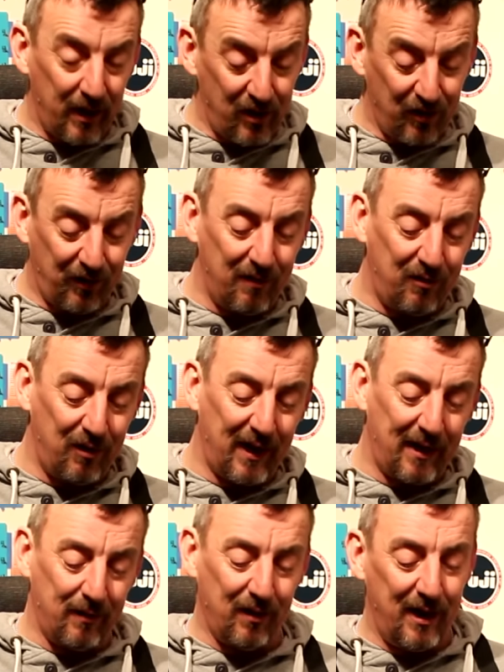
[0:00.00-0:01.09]
It just gives you
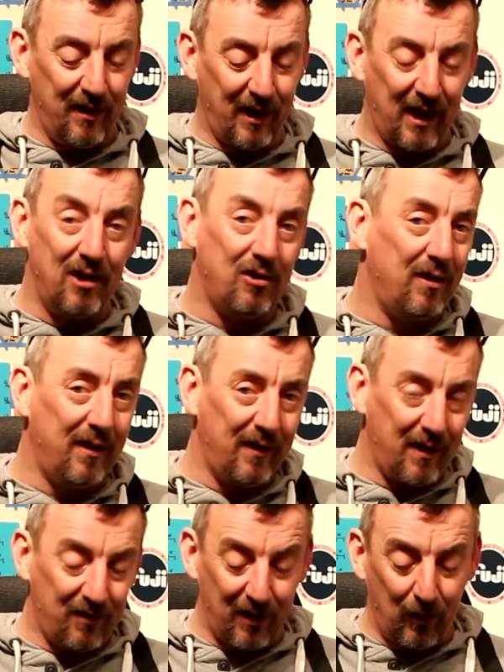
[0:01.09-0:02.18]
that indication that
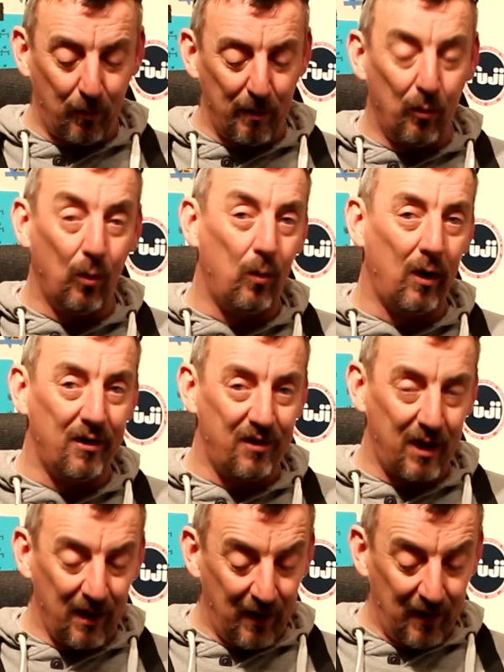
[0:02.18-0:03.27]
there's a little bit more
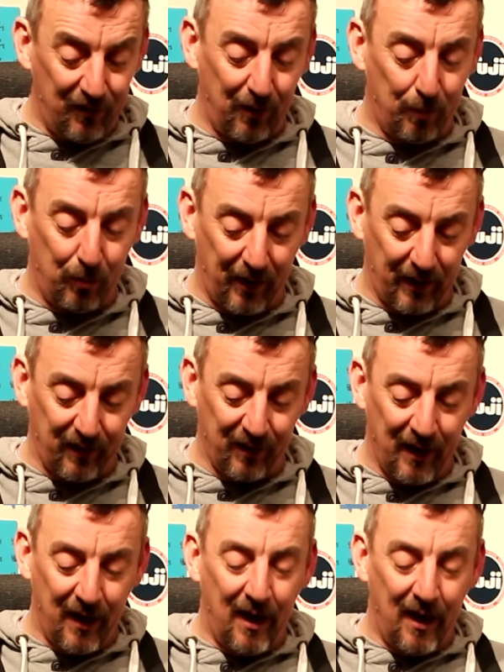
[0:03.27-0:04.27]
quality to the product.